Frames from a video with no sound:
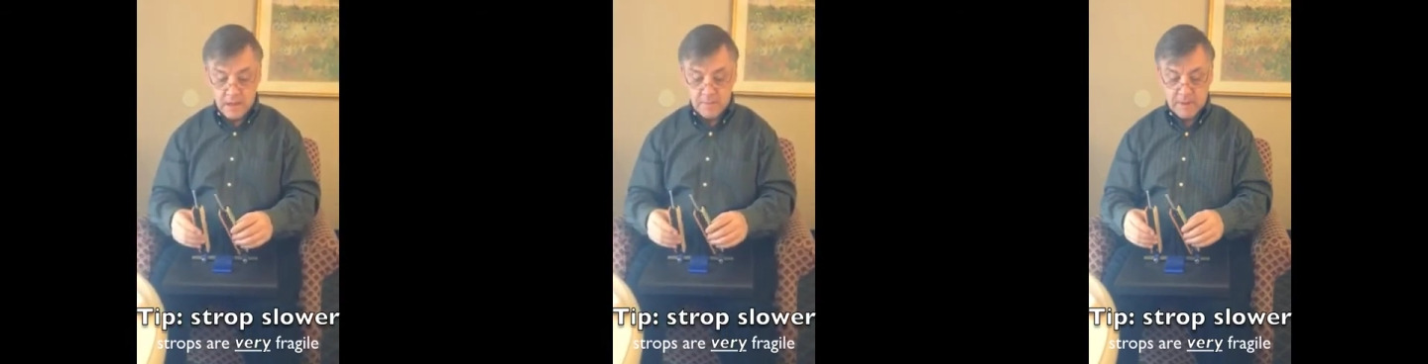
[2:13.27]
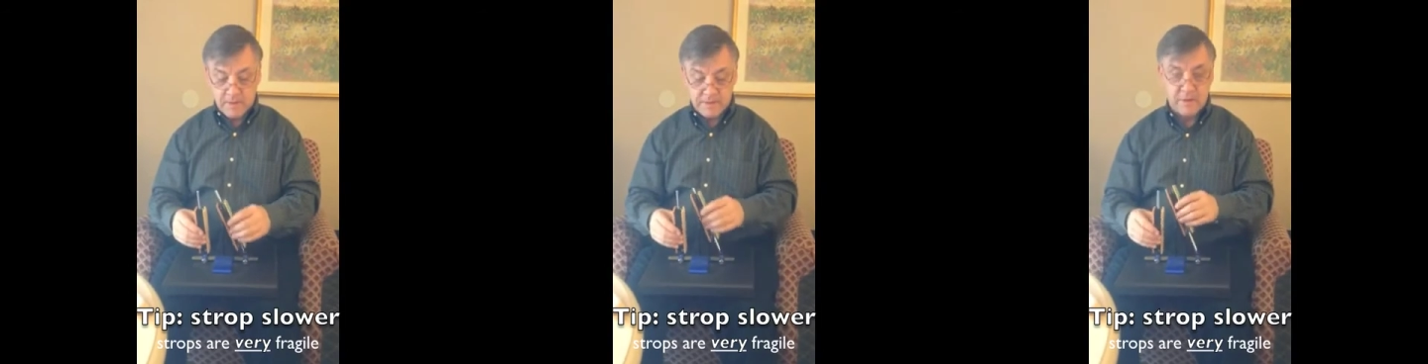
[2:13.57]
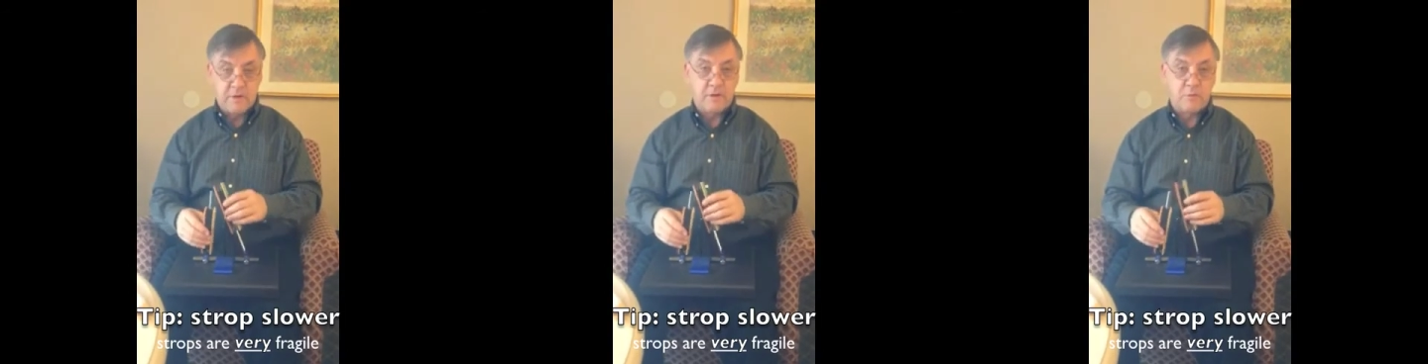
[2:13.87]
because
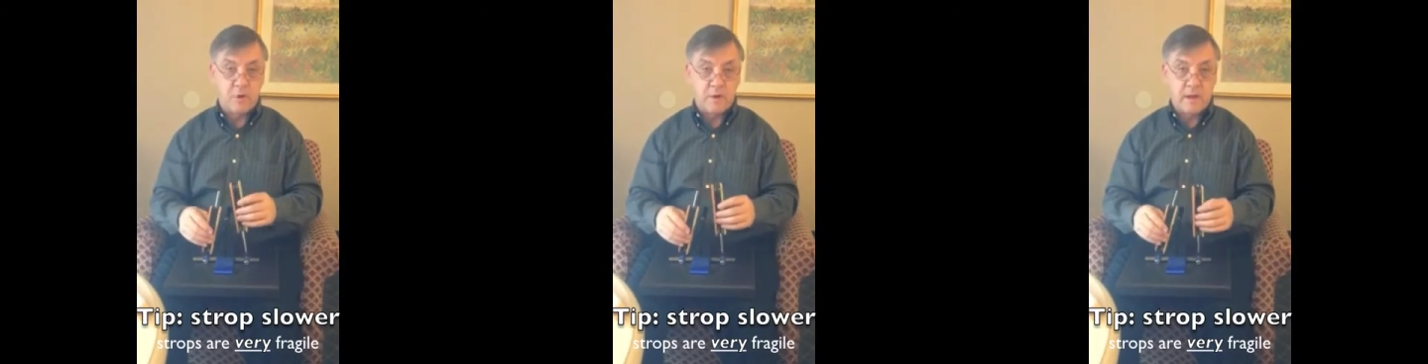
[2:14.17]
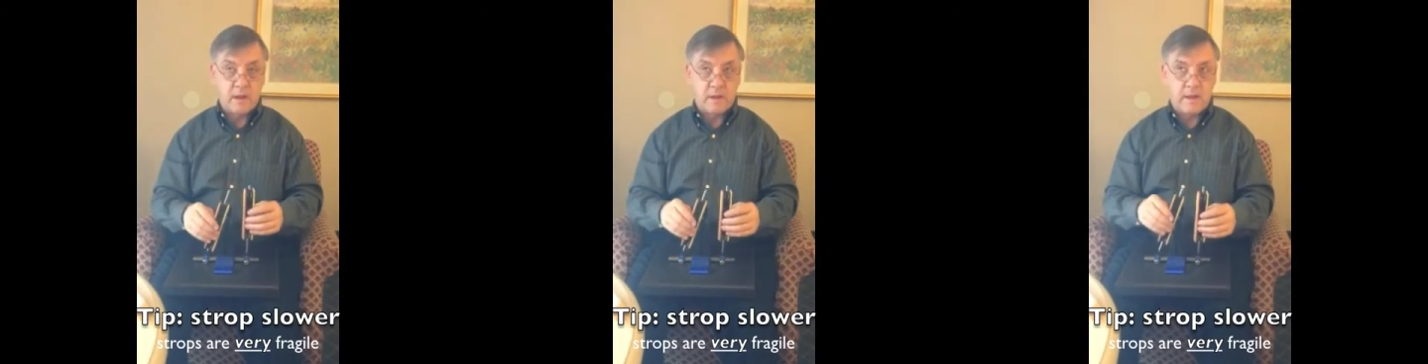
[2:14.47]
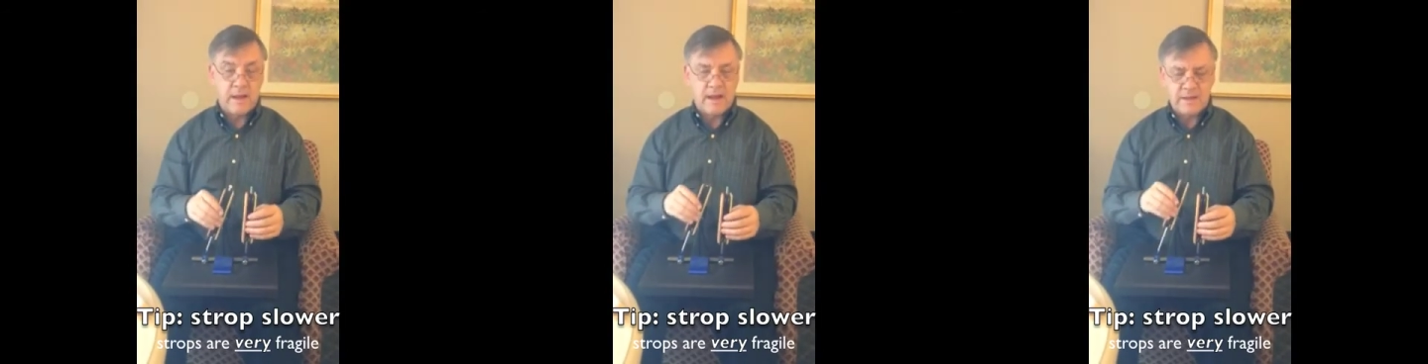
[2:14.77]
they're just more
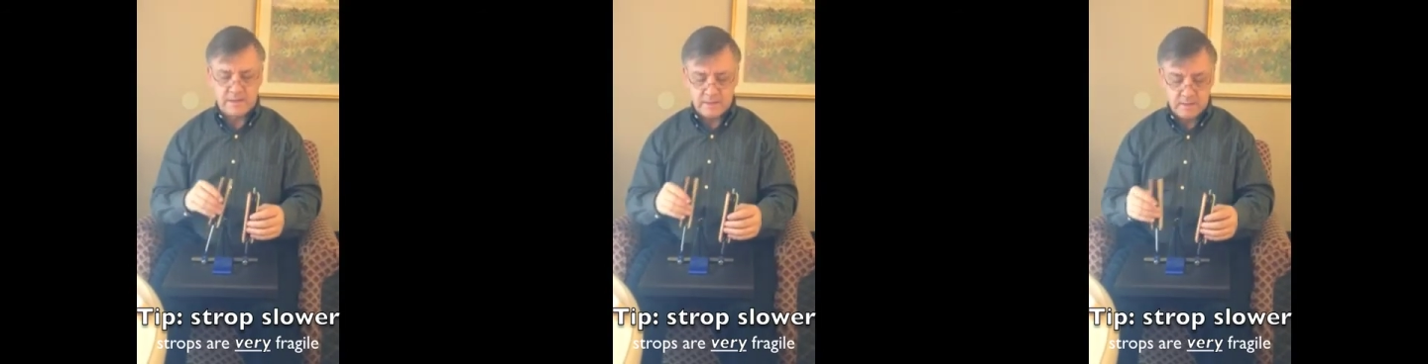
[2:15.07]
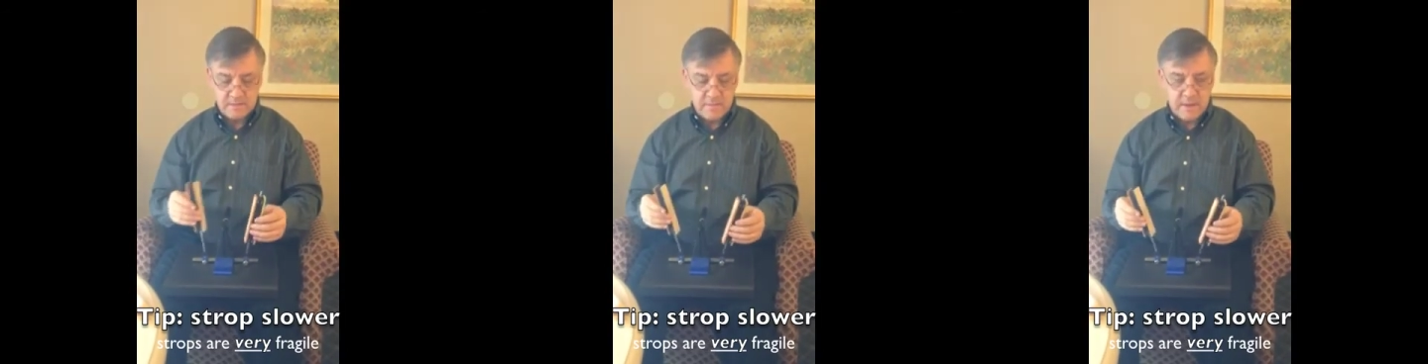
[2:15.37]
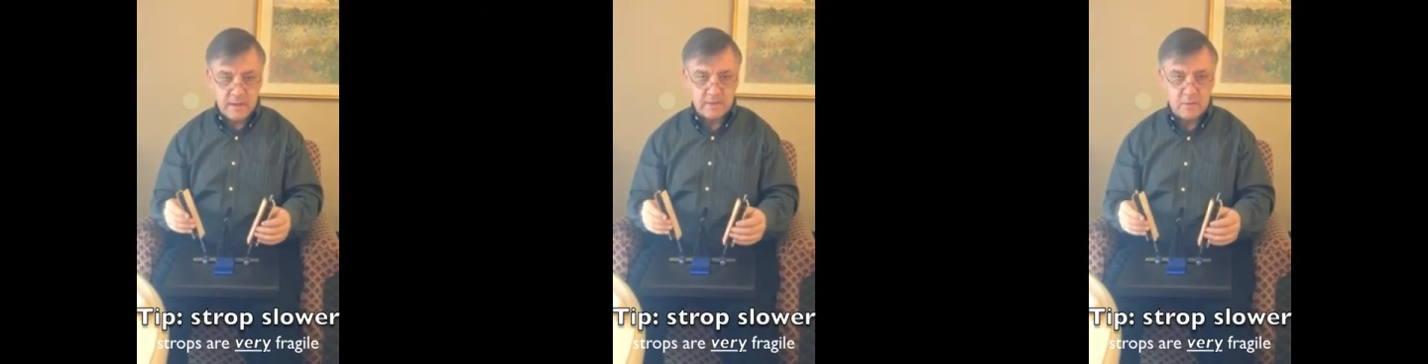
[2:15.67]
delicate and it
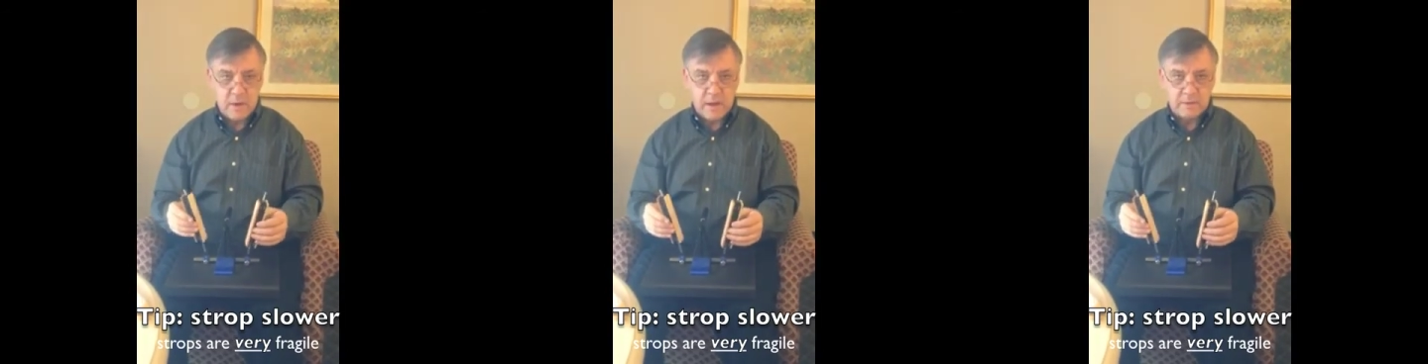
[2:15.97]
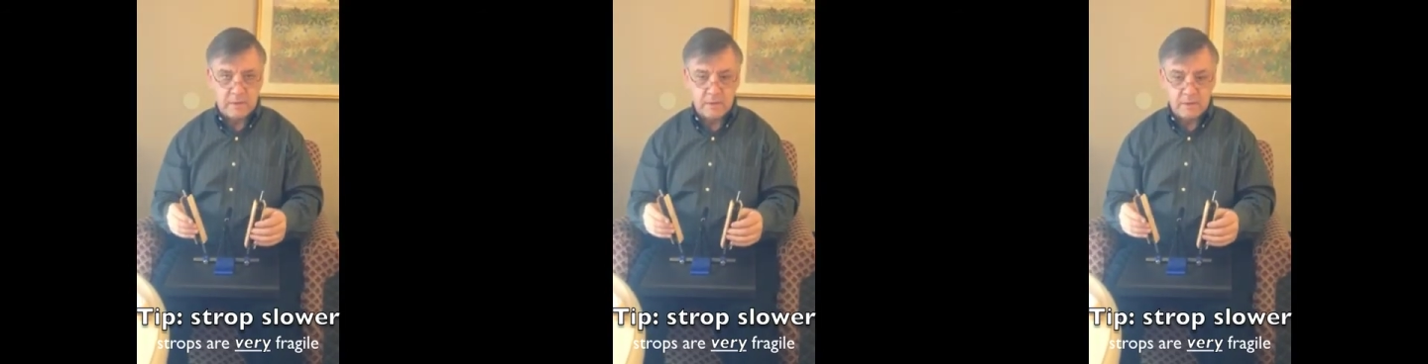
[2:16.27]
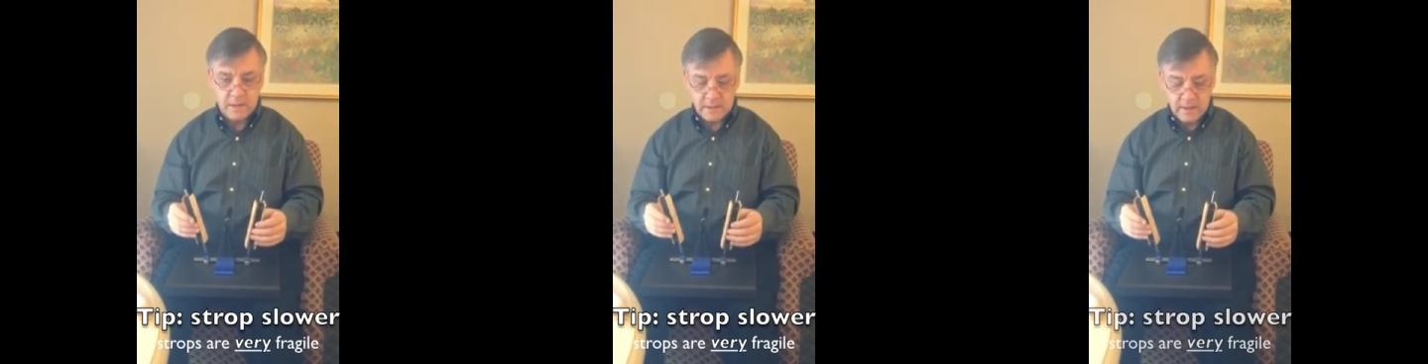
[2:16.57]
takes a while to
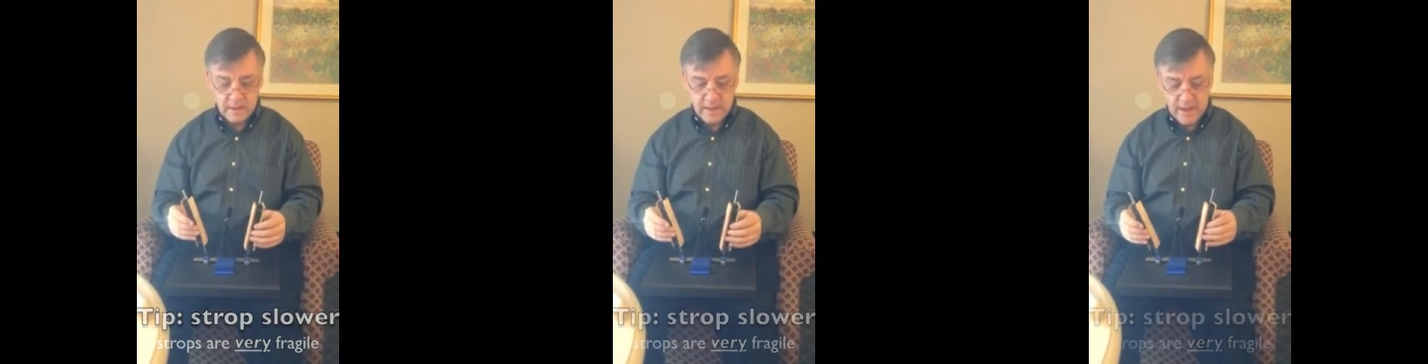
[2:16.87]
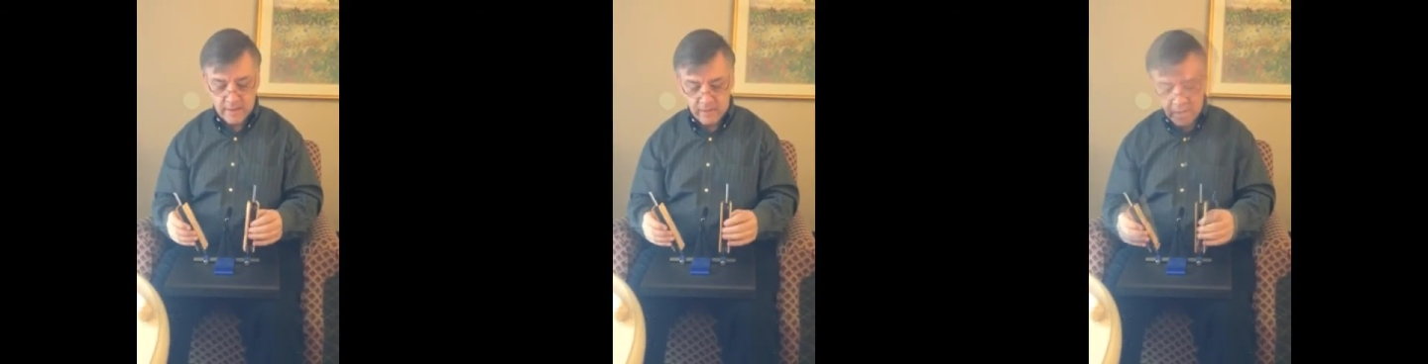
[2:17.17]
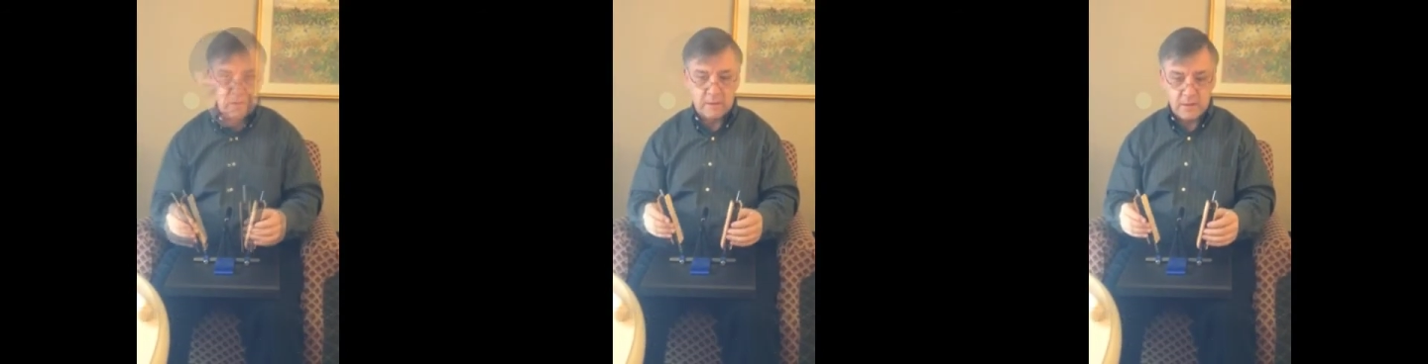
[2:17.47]
get the hang
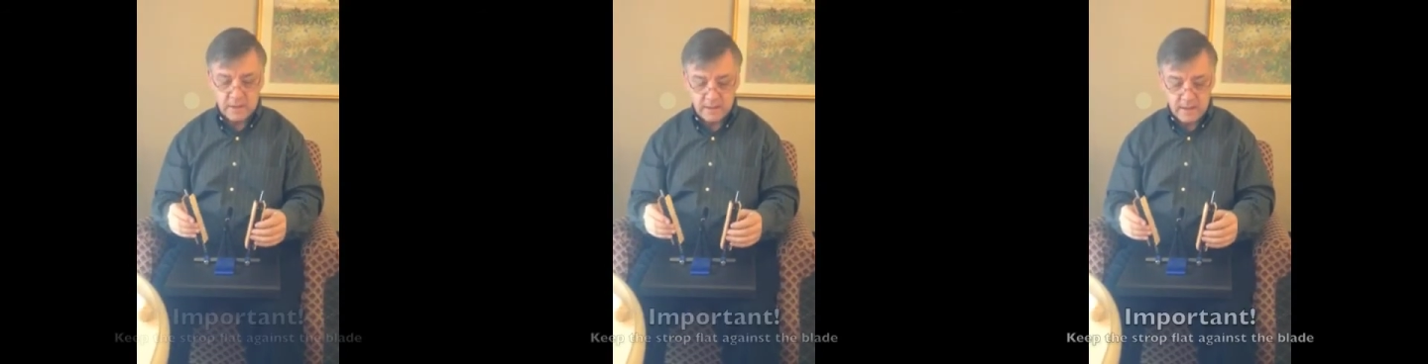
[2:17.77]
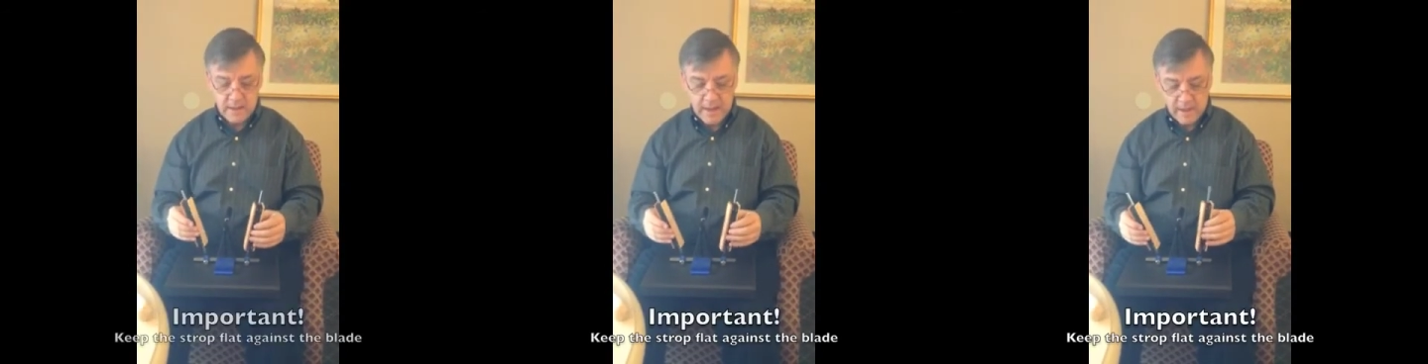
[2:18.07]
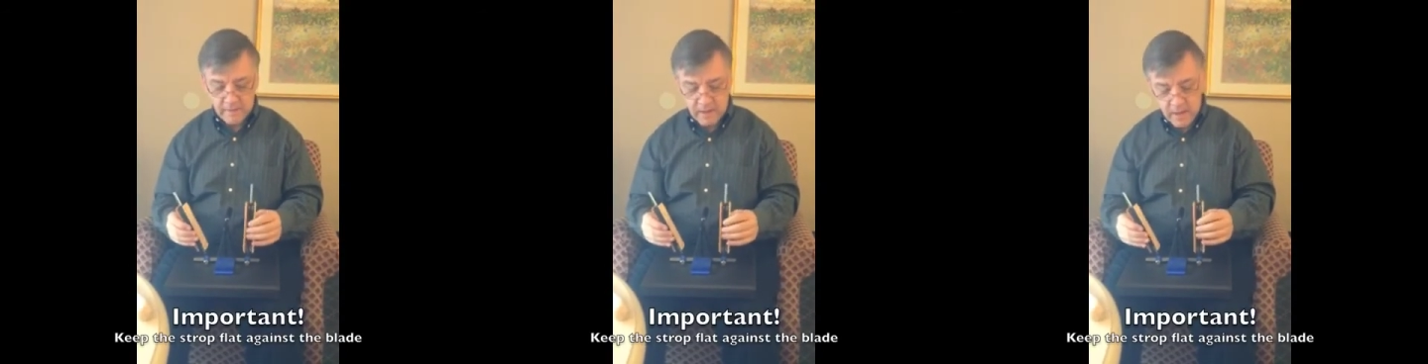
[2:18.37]

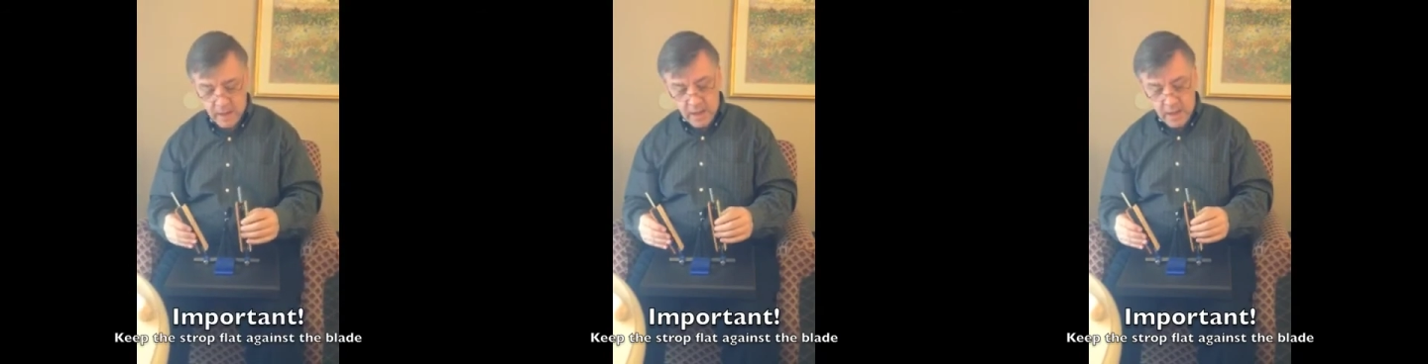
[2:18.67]
of it.